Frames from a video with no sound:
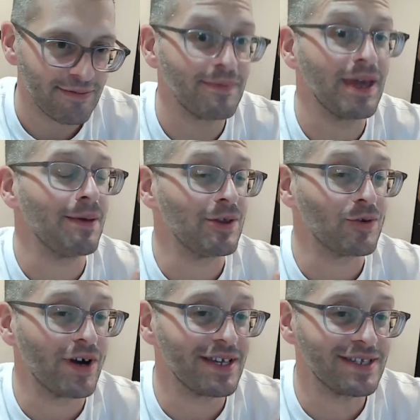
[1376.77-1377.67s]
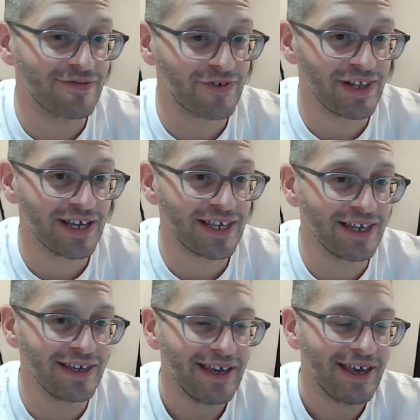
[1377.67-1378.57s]
maybe twice if we're
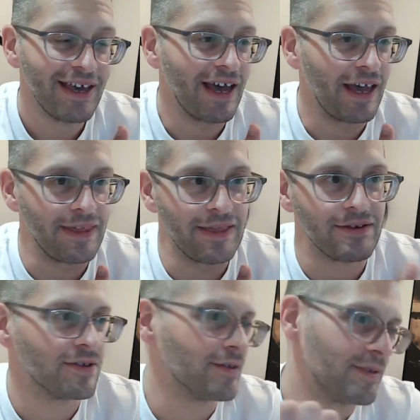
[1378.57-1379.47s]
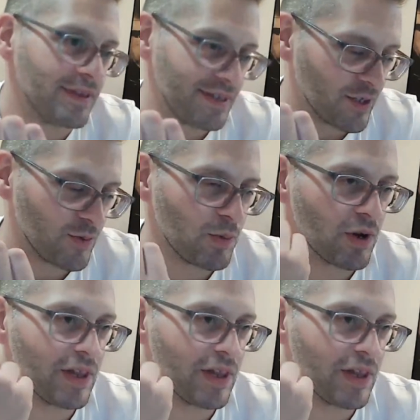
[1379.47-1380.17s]
lucky, and then the salespeople are